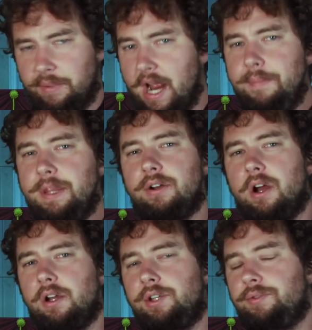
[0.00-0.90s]
But I'm here to
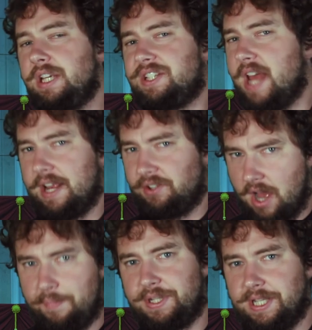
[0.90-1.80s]
argue the exact
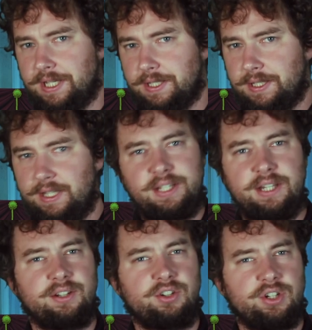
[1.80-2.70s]
opposite. This
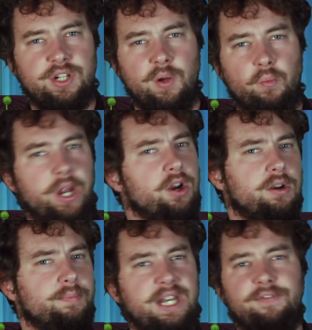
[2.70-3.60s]
isn't just some
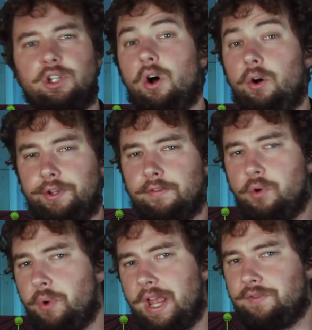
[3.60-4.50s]
weird medieval
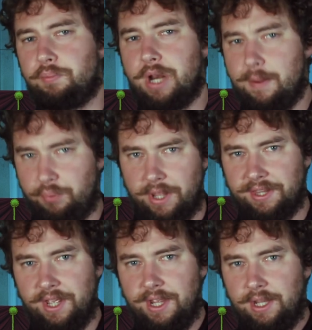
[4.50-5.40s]
holdover we have to put up with.
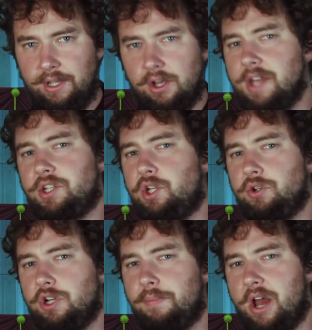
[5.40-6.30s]

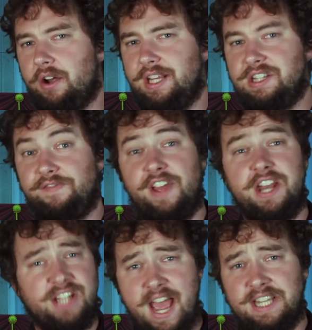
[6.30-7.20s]
Constitutional monarchy is a
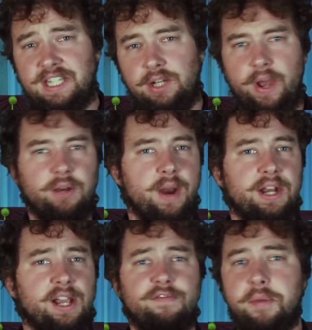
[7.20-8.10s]
fantastic way to run
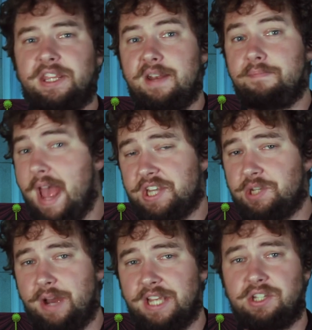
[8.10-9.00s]
a government that
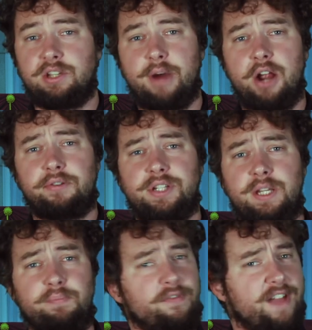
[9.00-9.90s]
maximizes
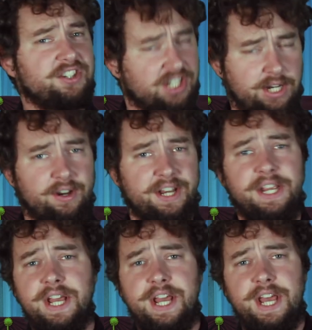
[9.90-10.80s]
democracy, prevents tyranny,
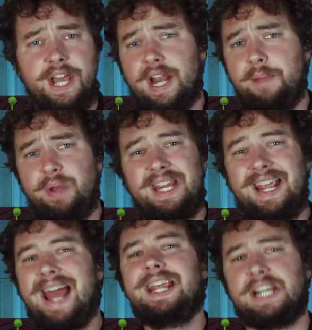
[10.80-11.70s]
and I
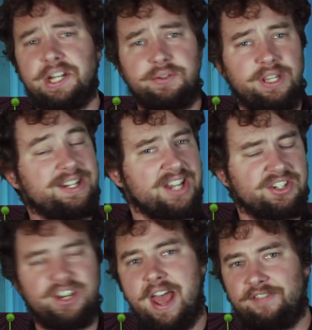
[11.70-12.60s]
pity any country that
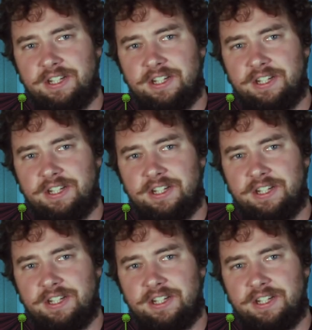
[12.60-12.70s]
doesn't have